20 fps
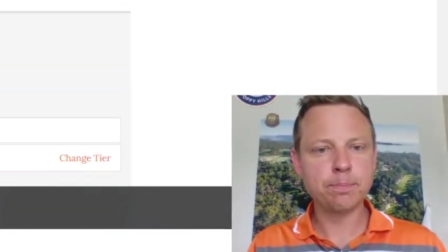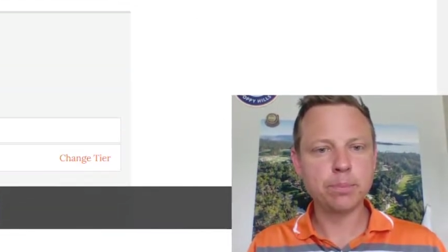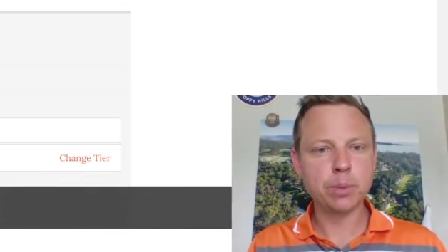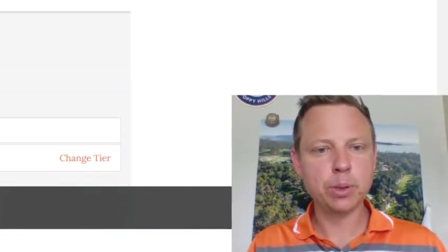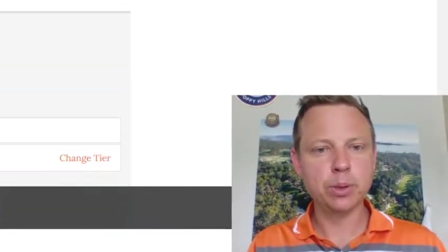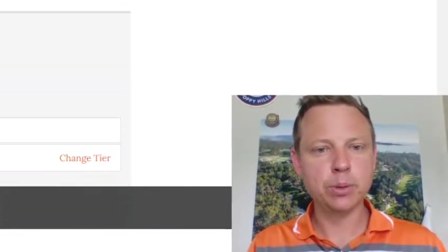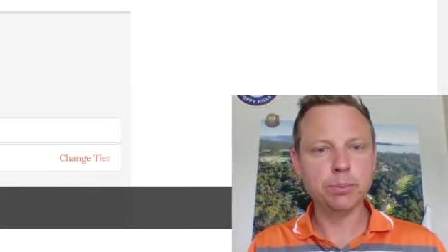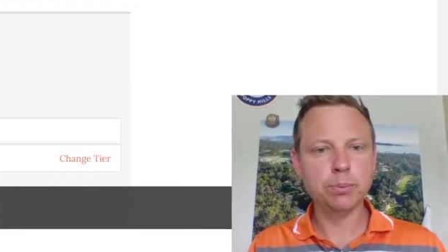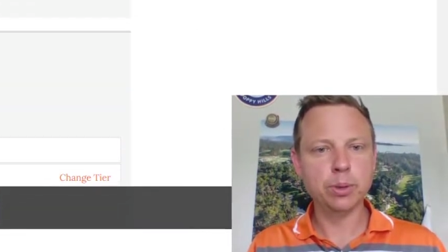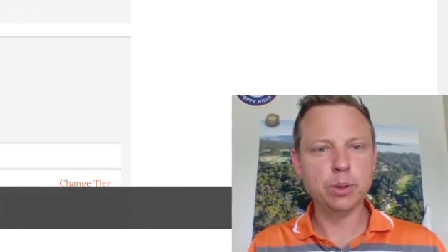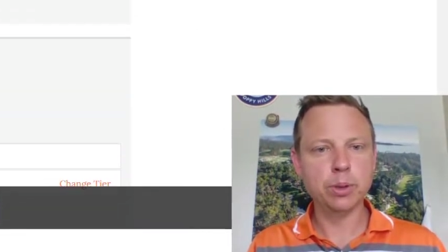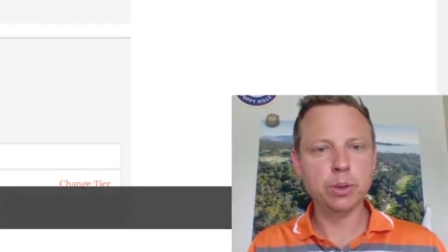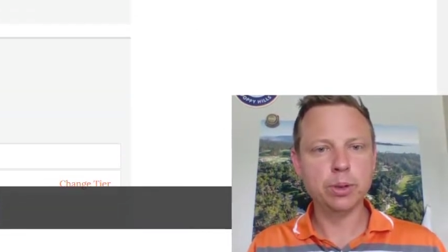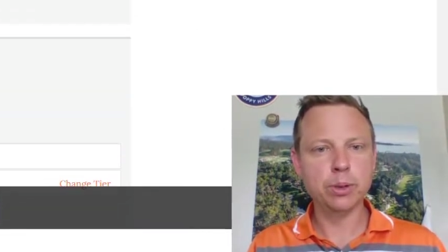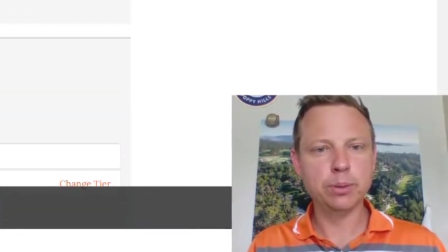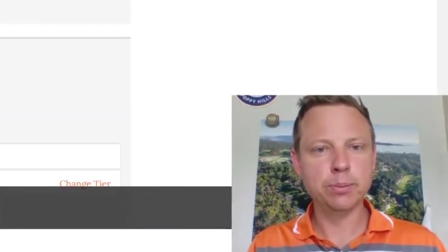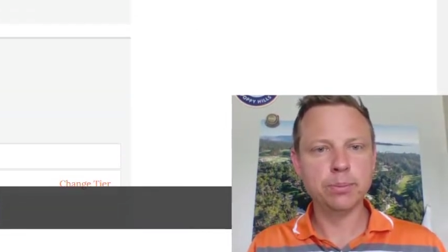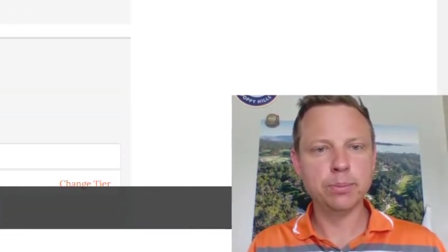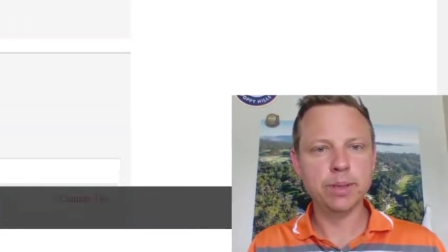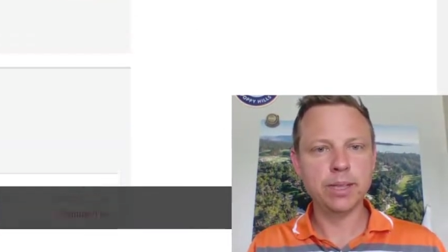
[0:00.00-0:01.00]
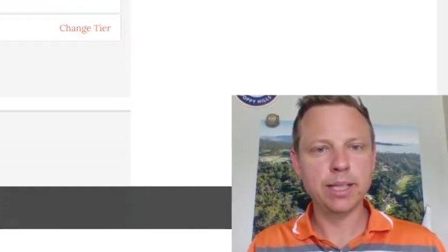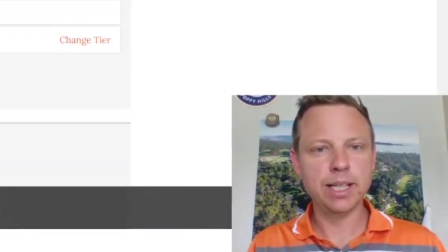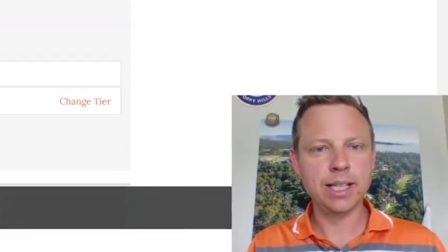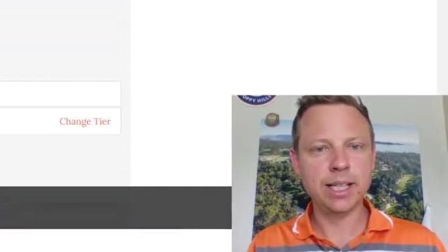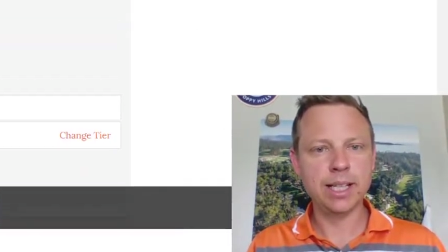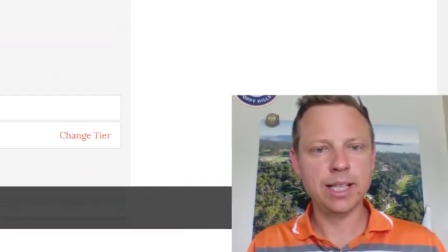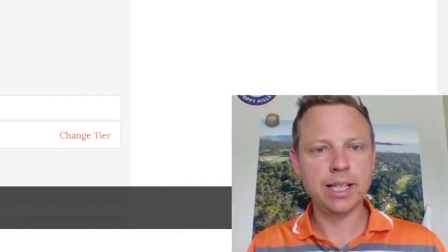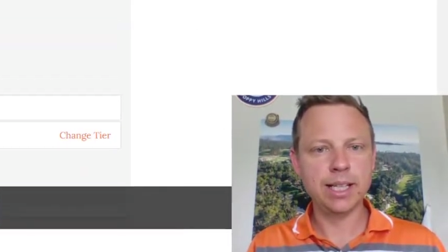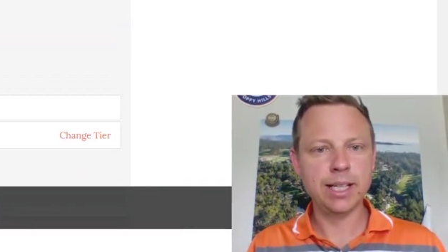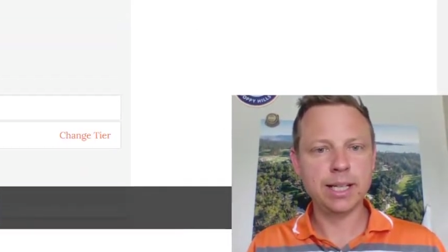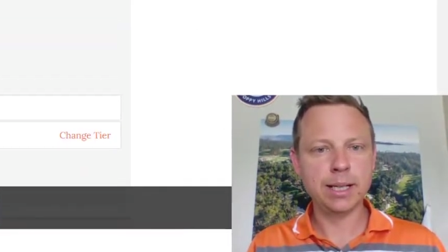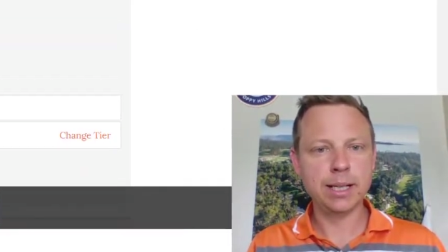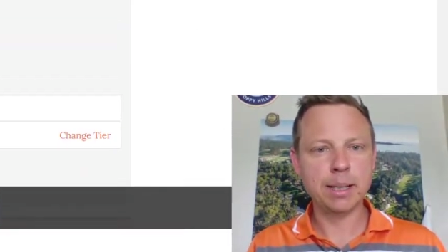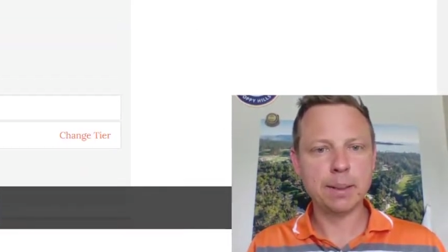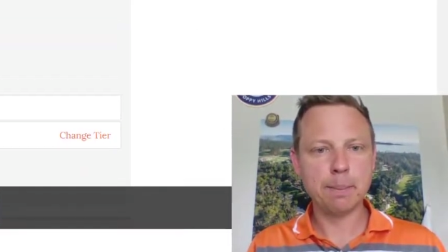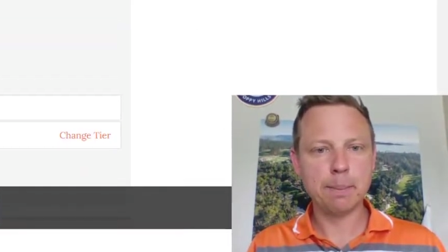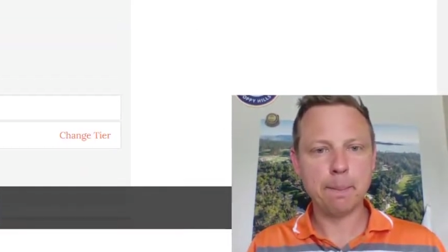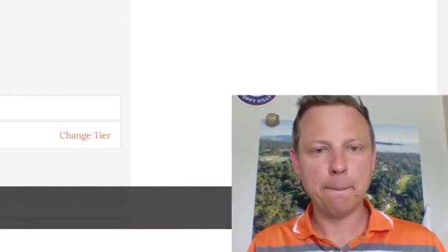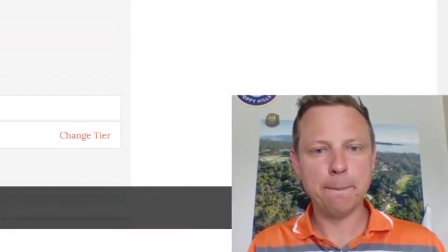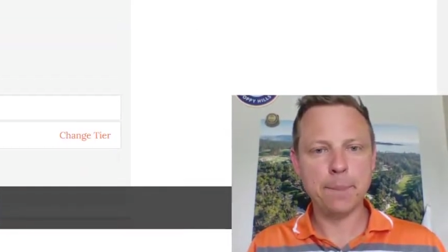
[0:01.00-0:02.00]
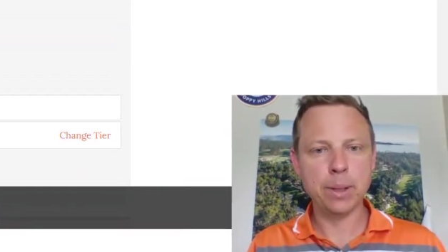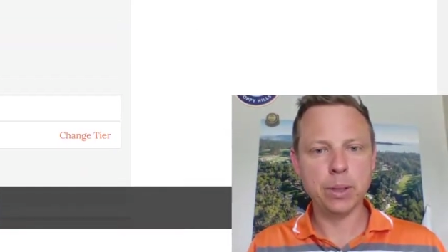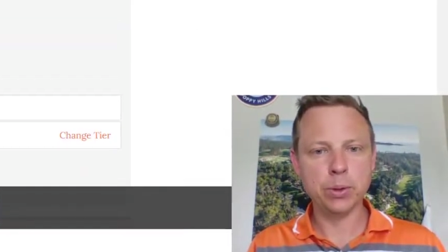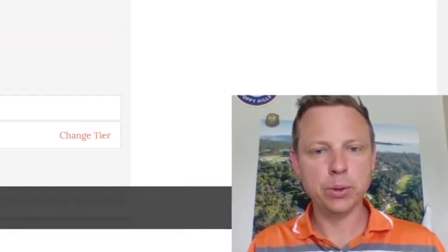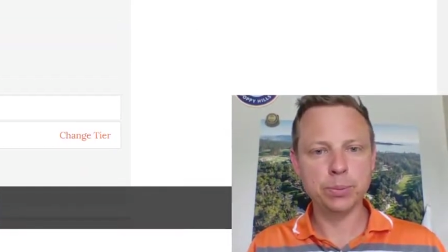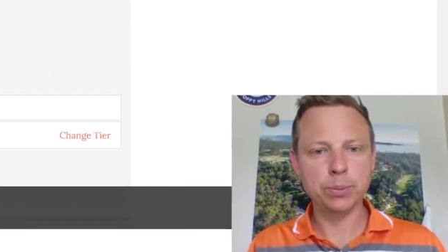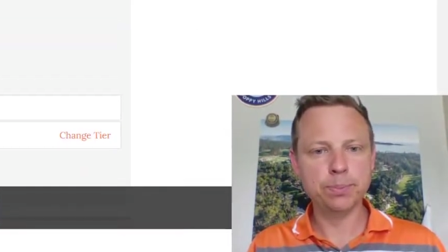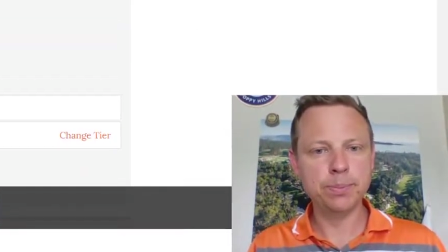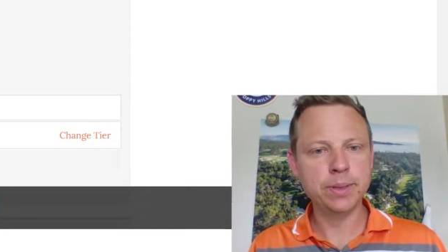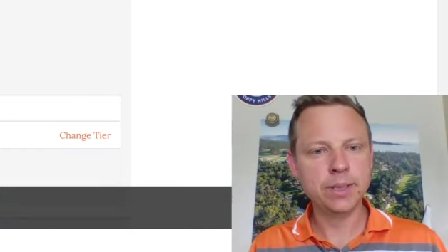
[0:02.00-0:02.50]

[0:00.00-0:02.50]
Boom, boom, and boom.